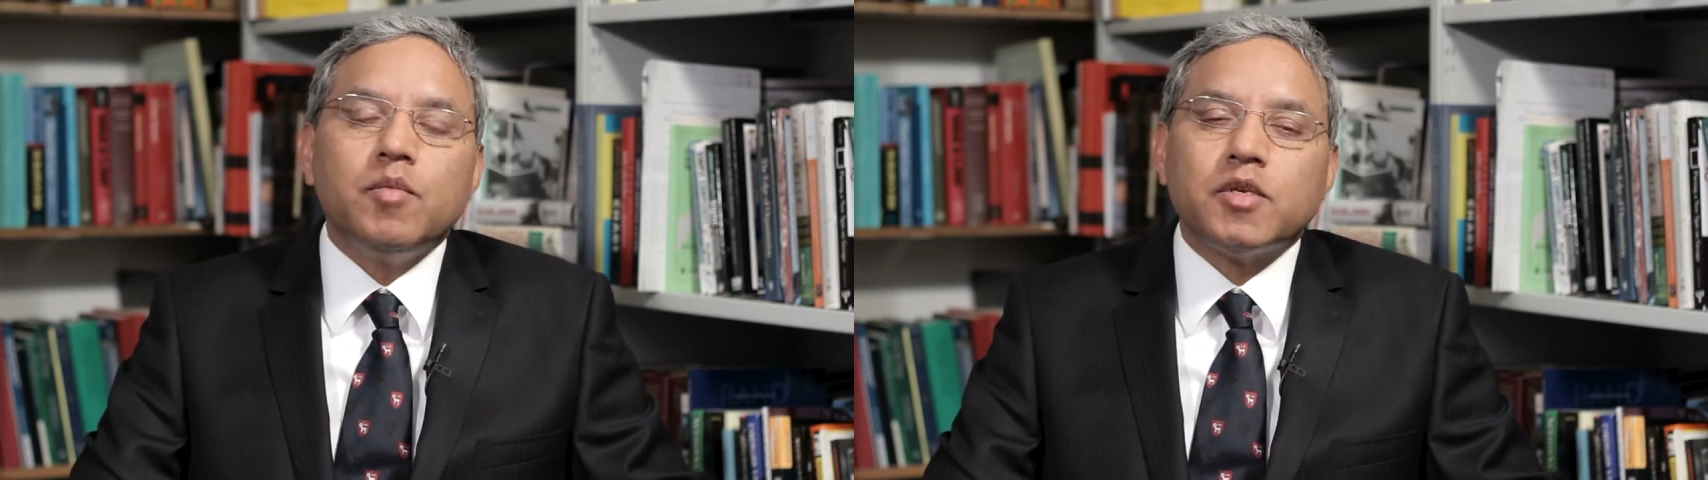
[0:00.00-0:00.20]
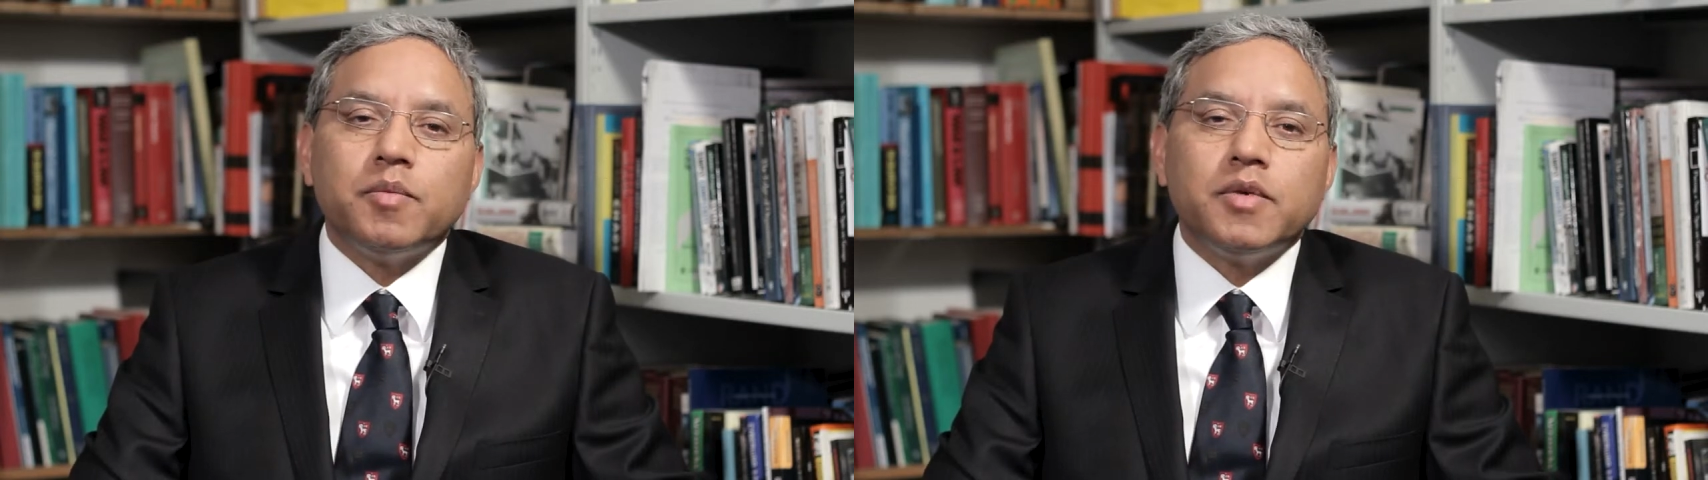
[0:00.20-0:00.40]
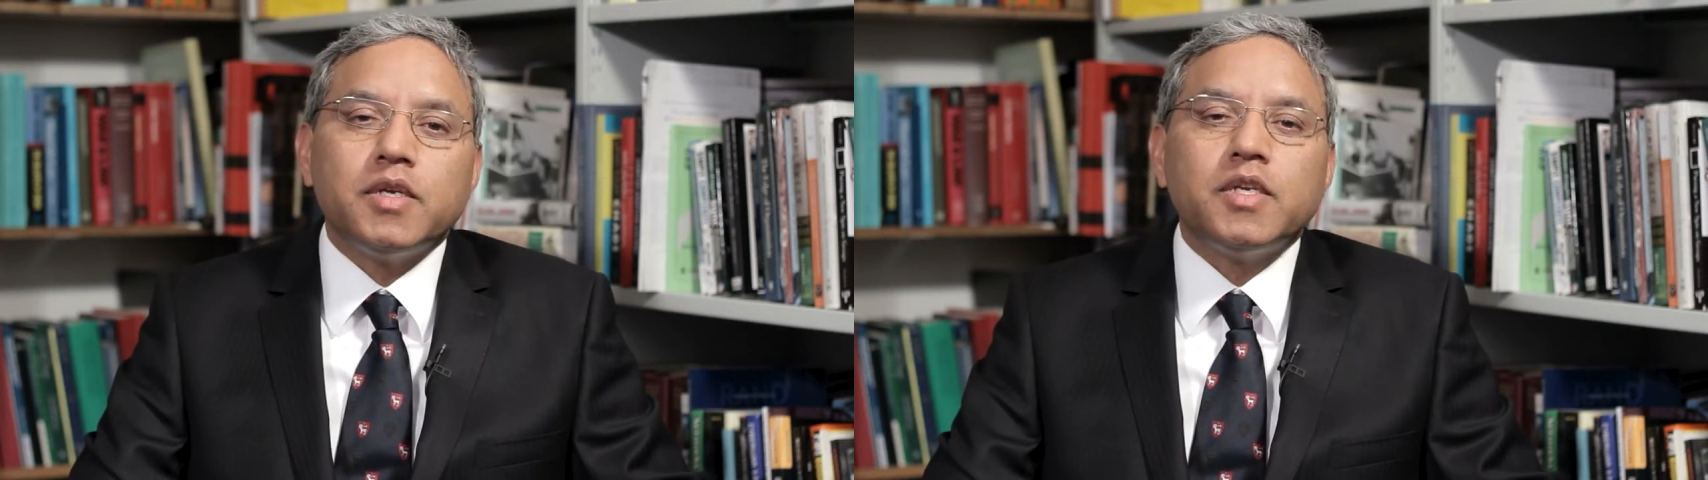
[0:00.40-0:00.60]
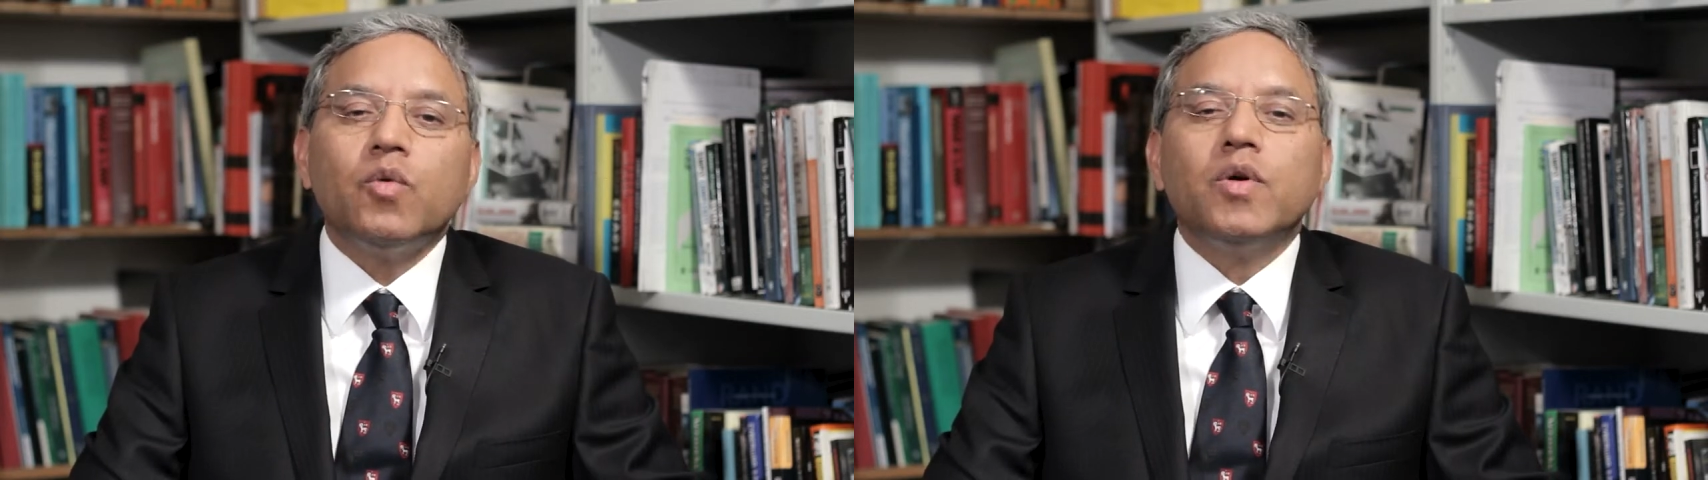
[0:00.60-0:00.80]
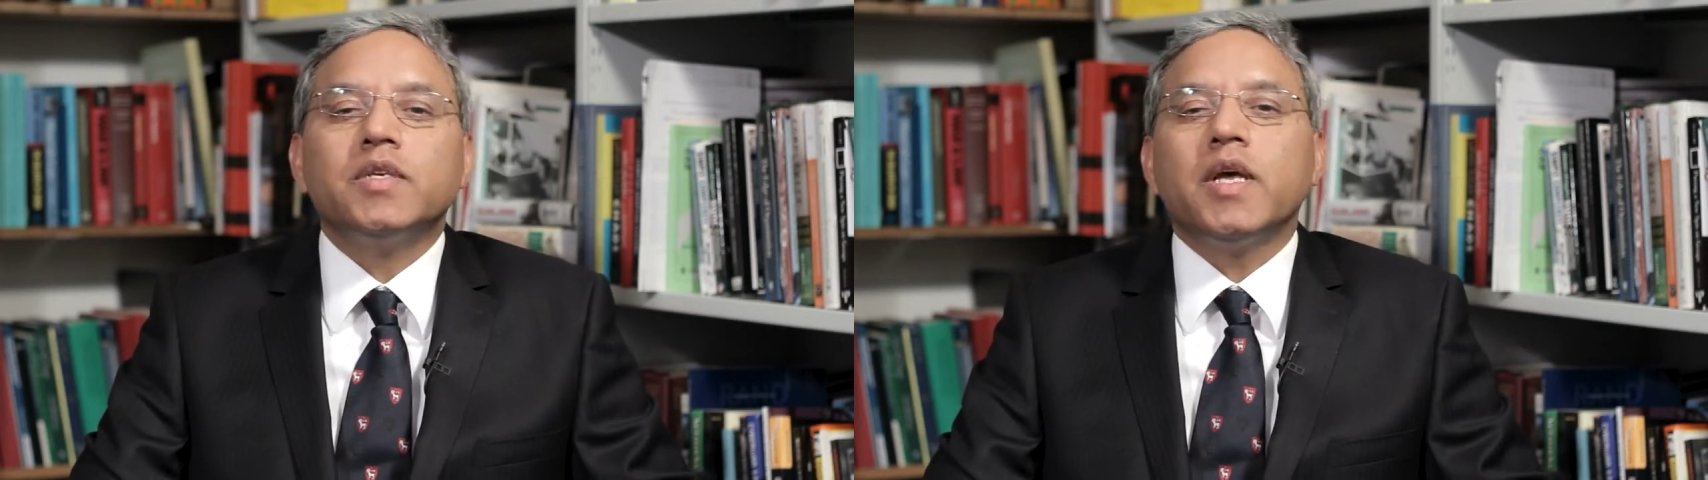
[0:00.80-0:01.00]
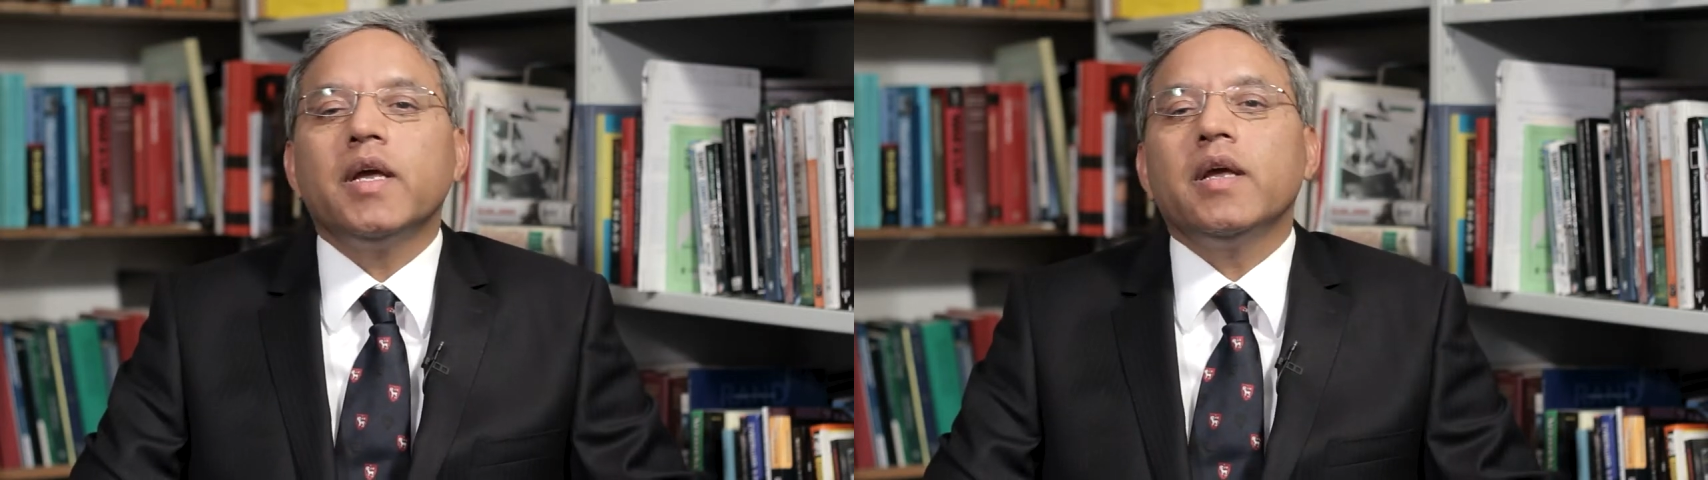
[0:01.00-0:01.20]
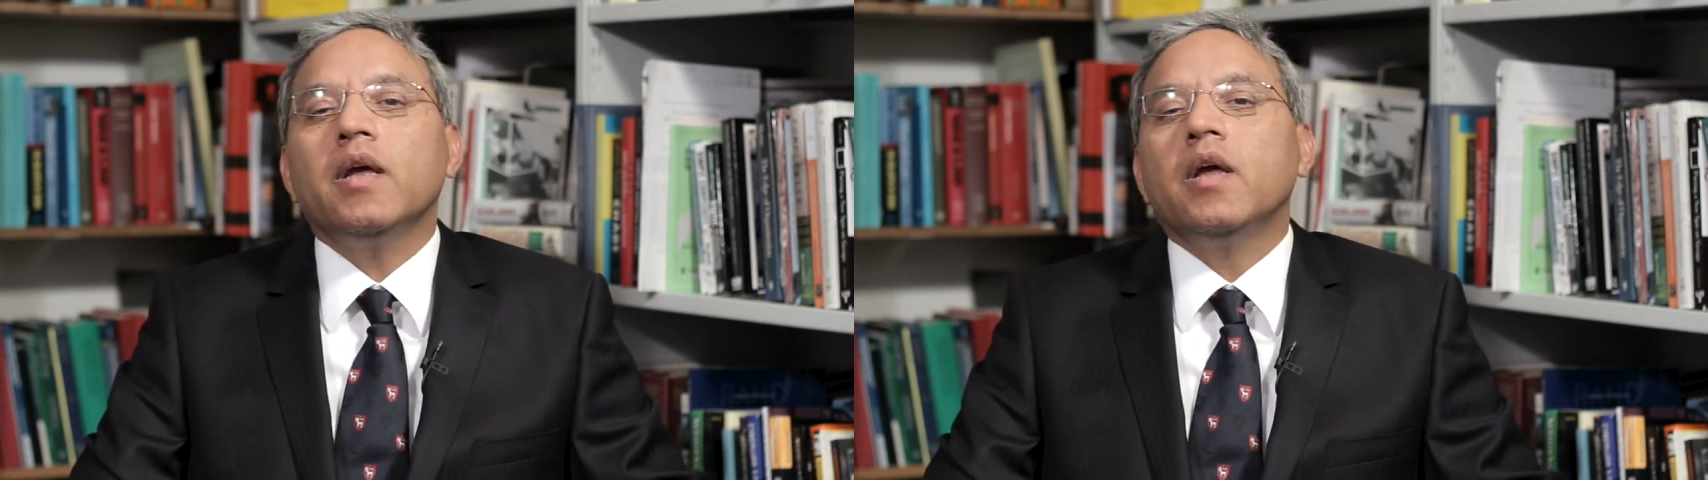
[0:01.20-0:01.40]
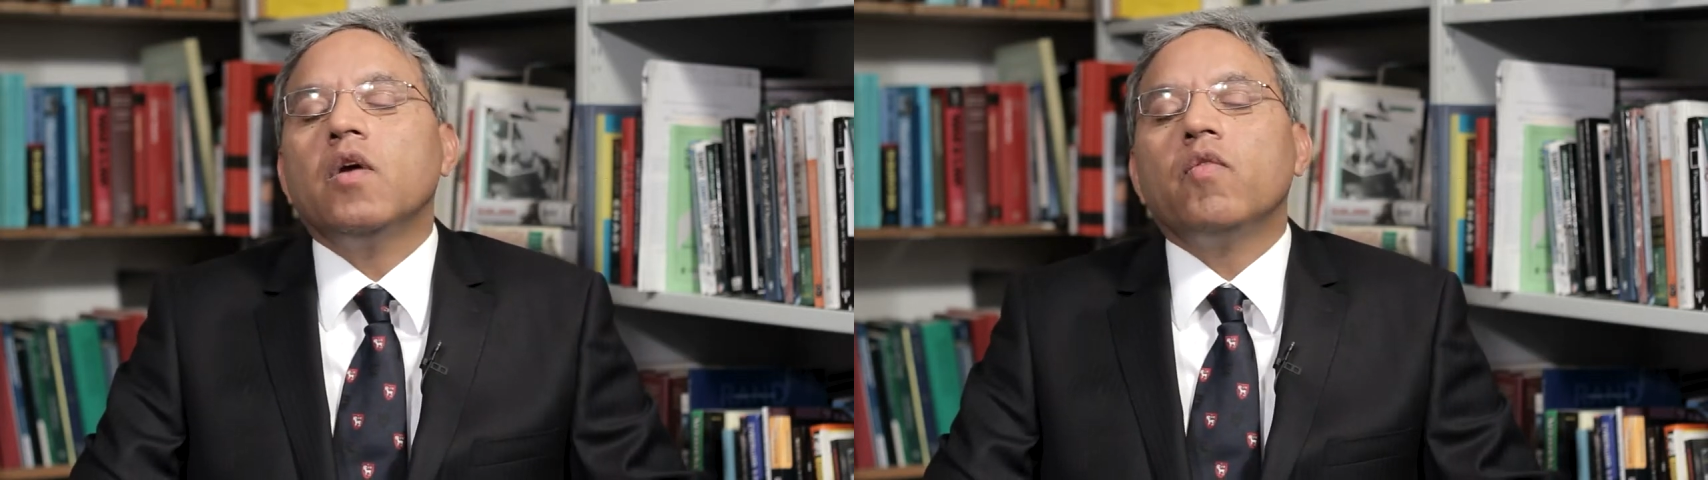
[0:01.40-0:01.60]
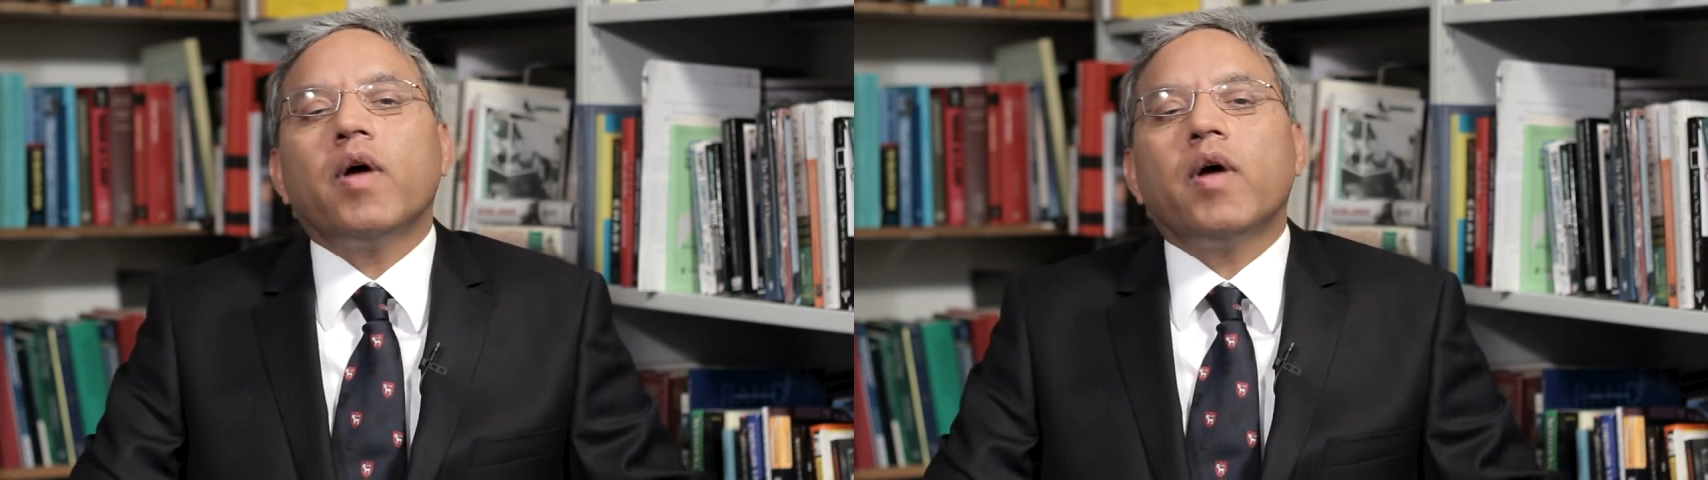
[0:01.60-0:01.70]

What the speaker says: investment treaty would say